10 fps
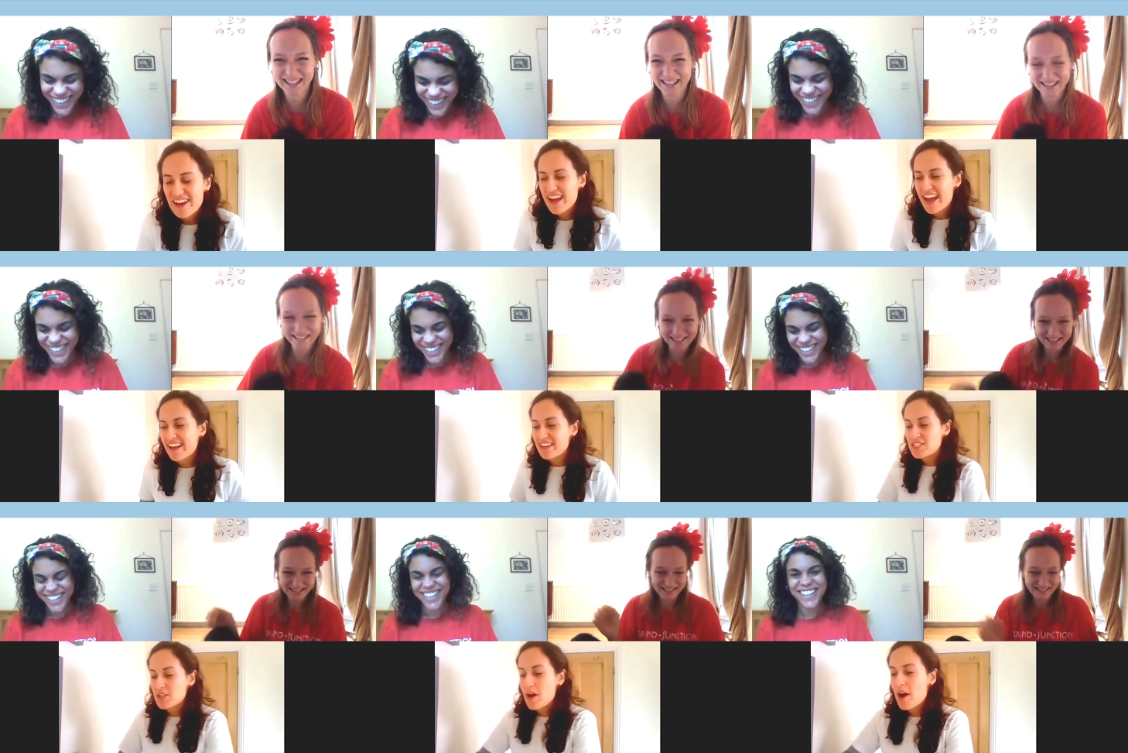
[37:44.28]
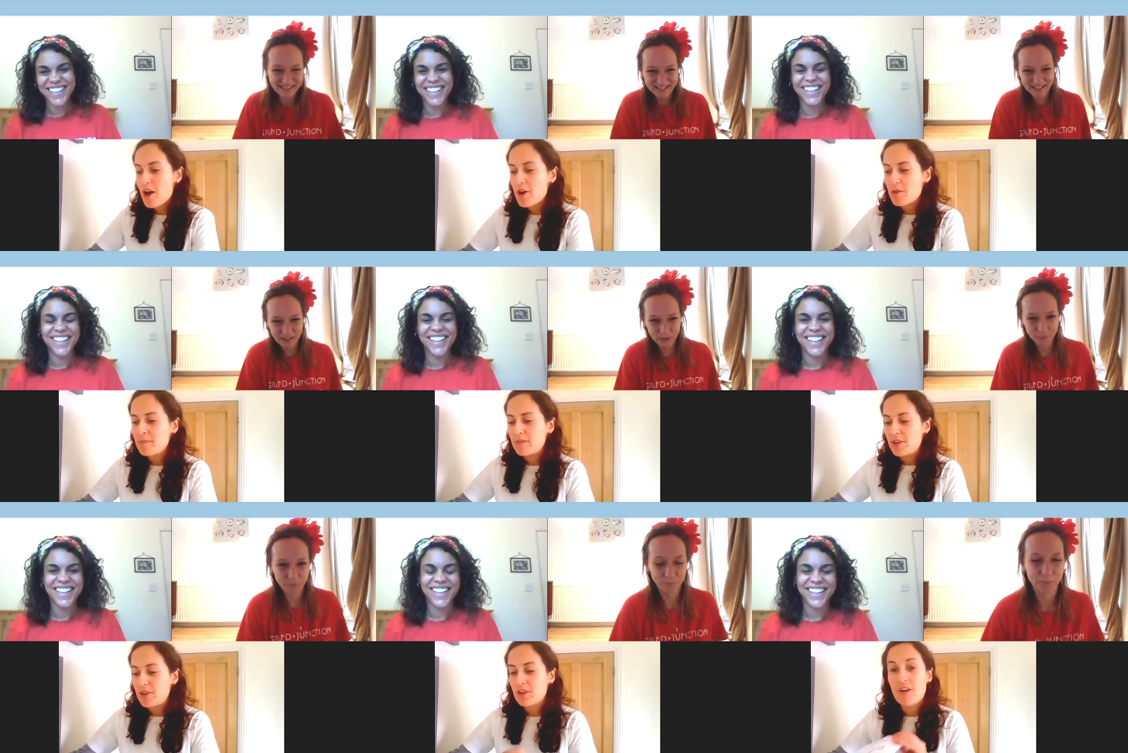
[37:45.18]
Speaker 1: okay, guys. So at
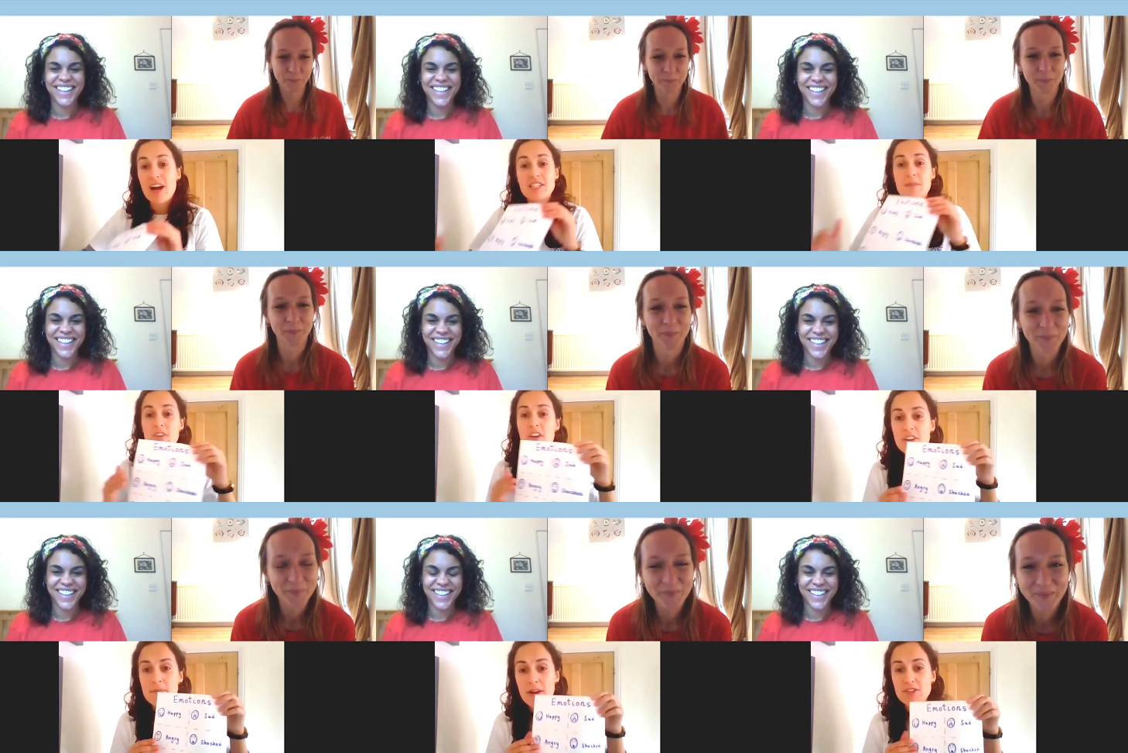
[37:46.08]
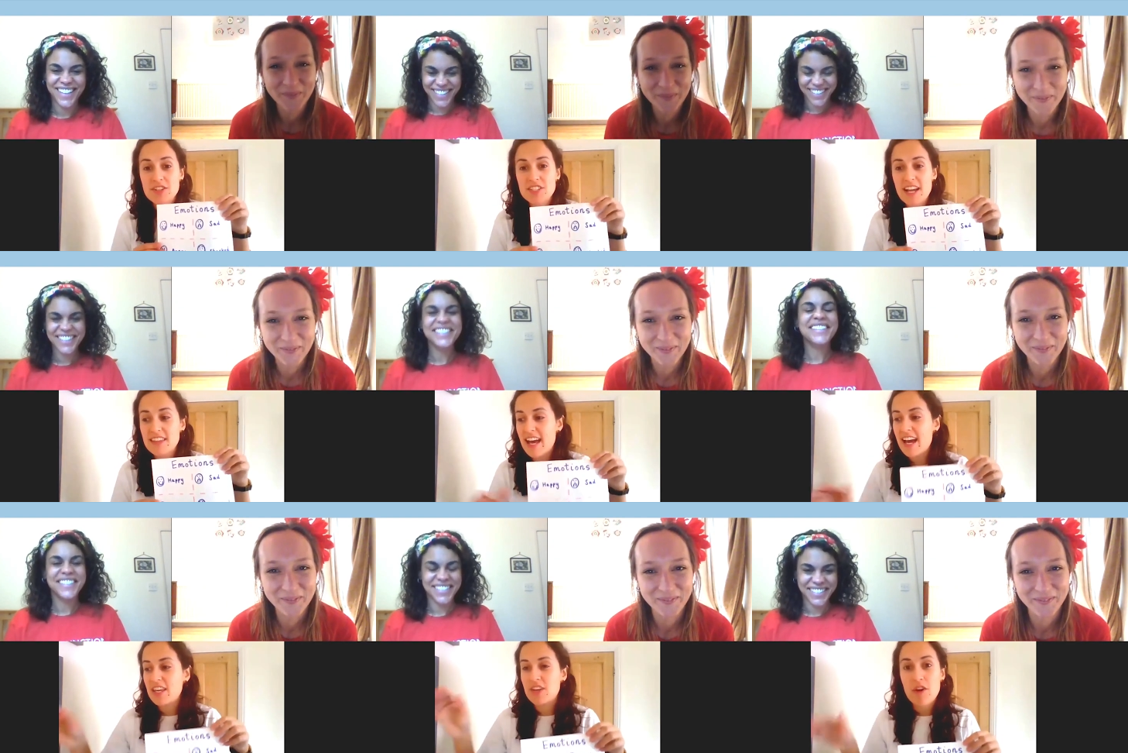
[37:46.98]
home, you can write up your own emotions like
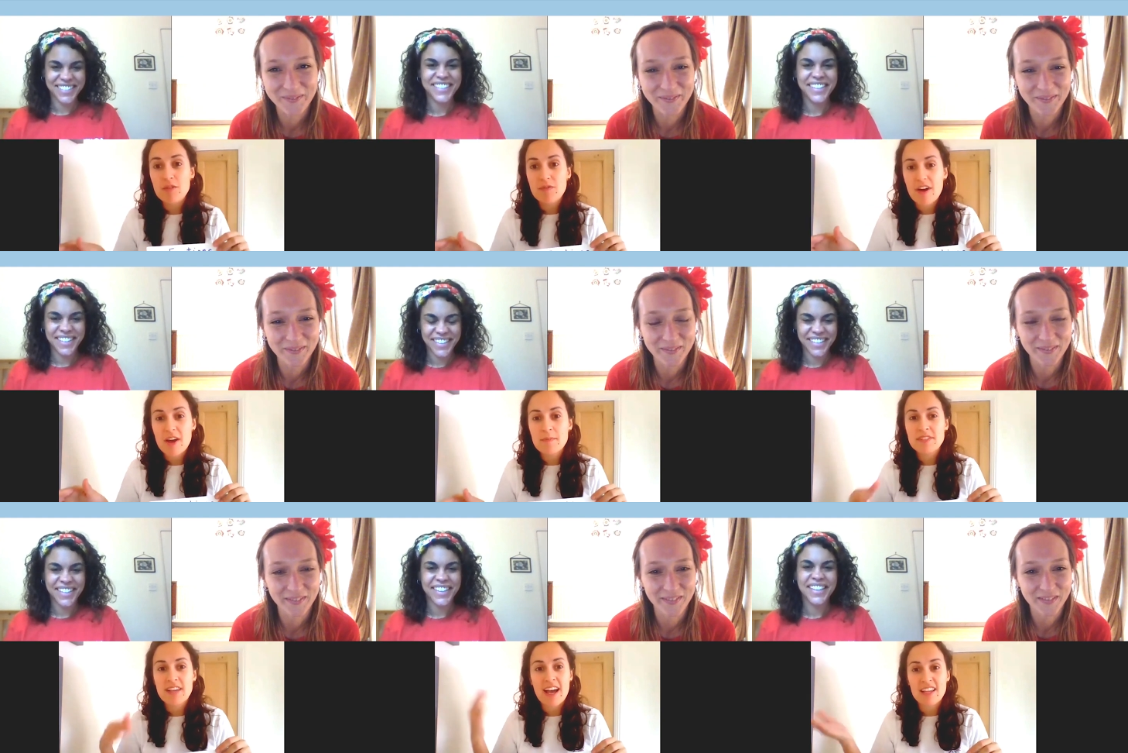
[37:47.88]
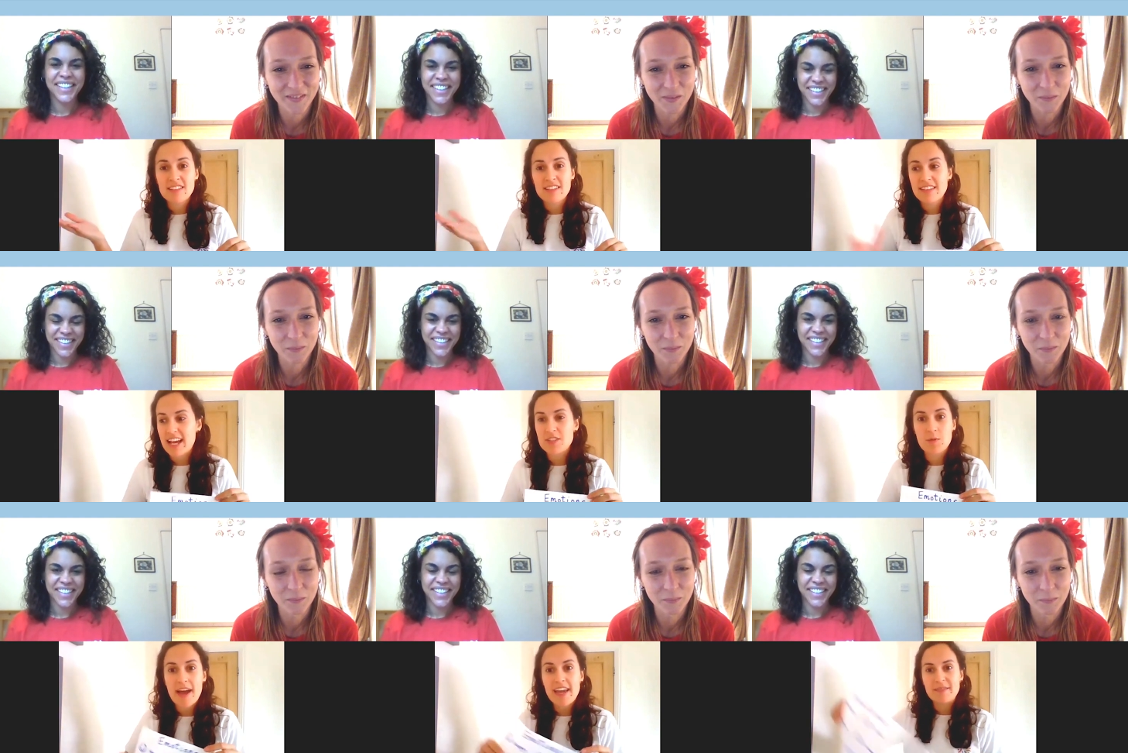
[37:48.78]
that, your own verbs, and guess
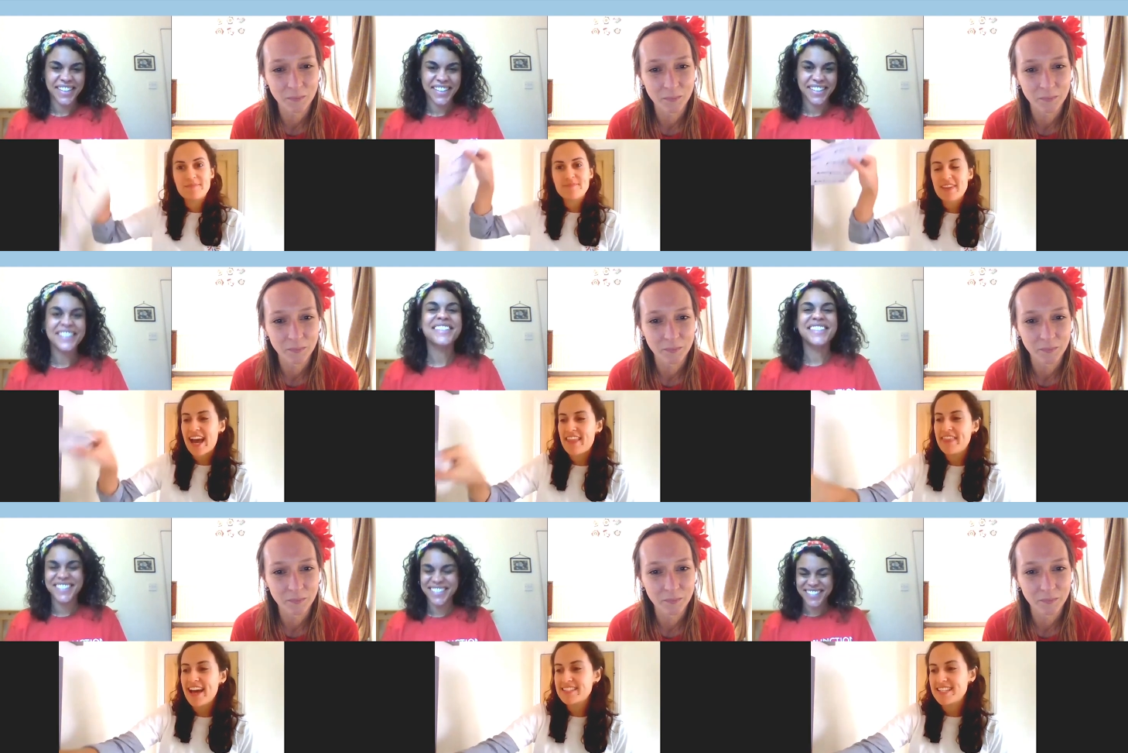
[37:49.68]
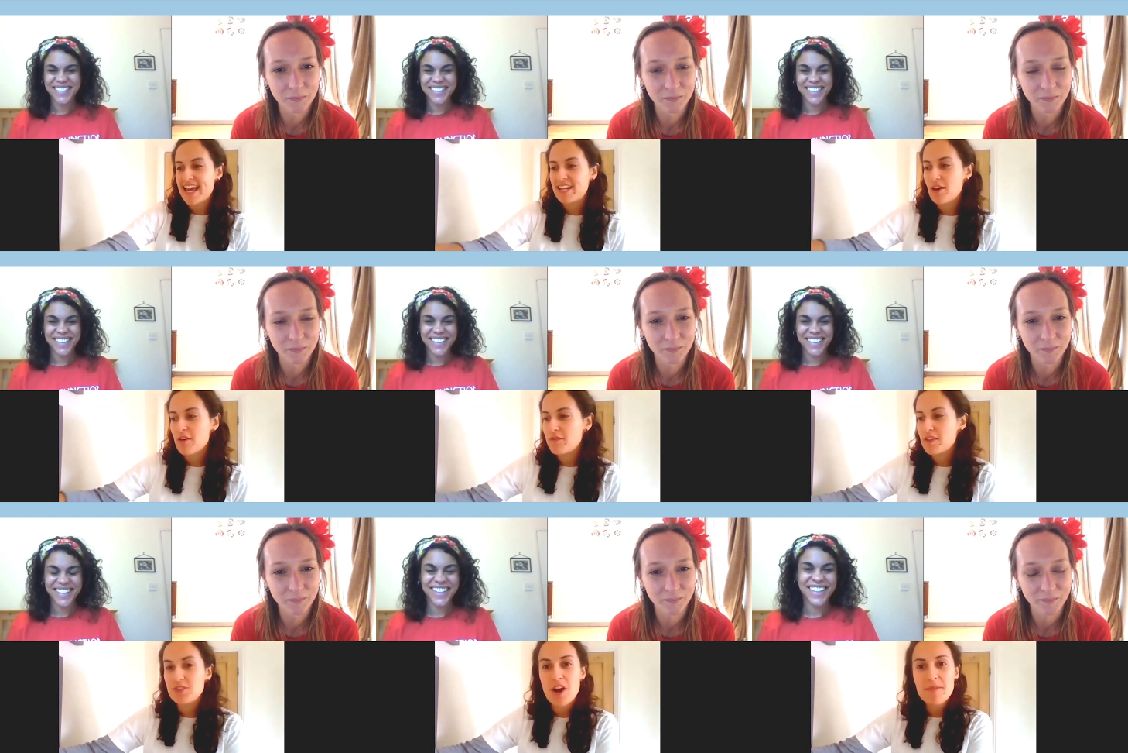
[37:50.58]
away. And that is the end of
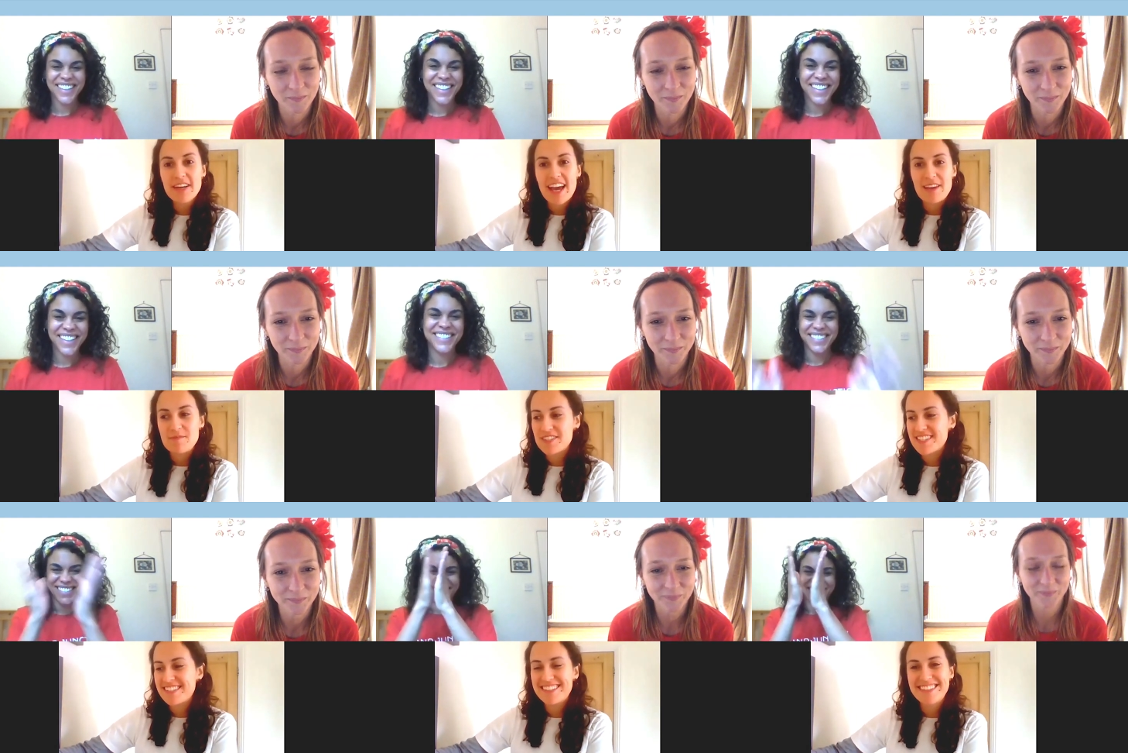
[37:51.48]
the drama games.